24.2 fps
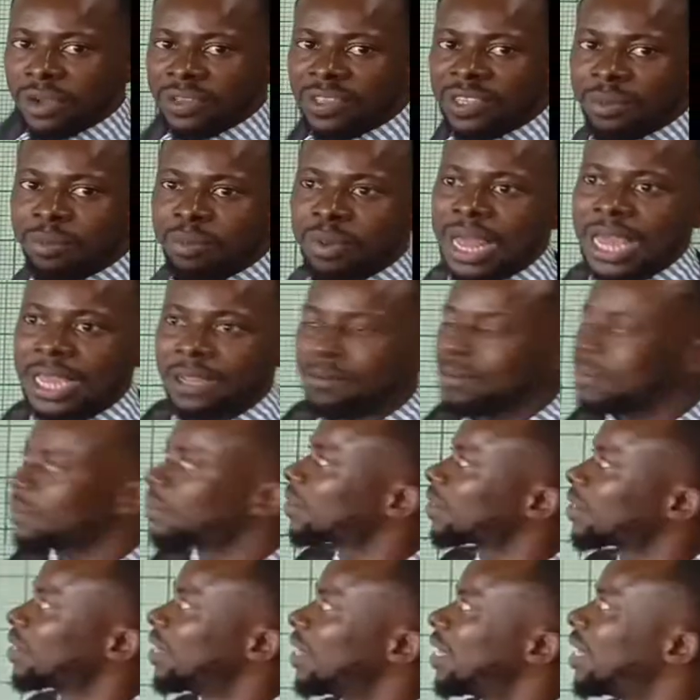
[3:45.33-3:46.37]
multiply.
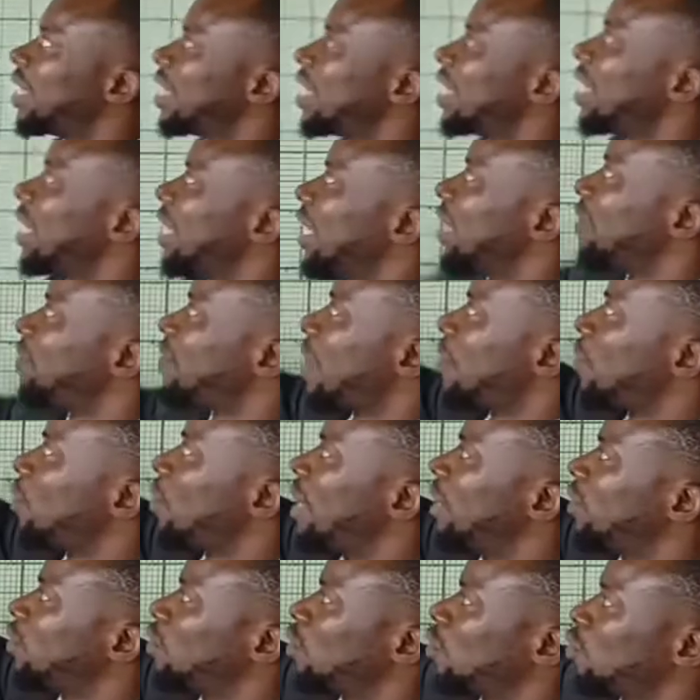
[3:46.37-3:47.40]
If I'm
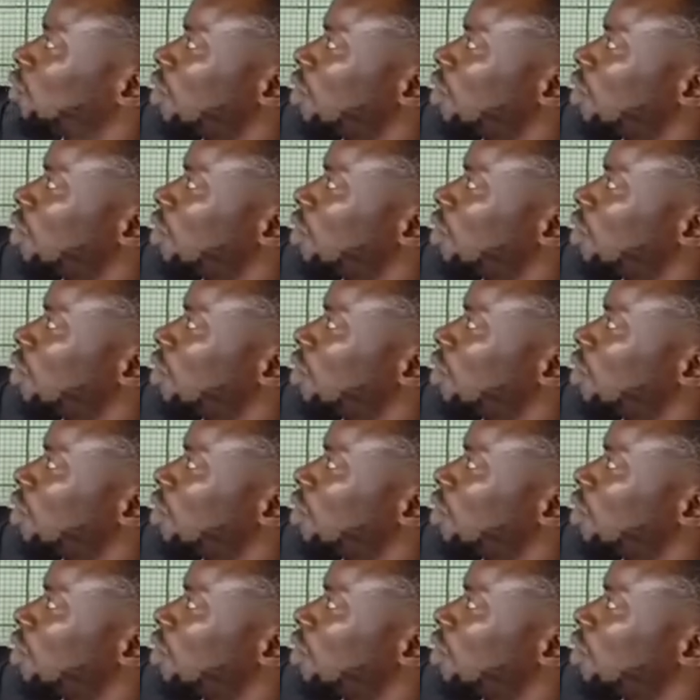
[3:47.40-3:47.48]
going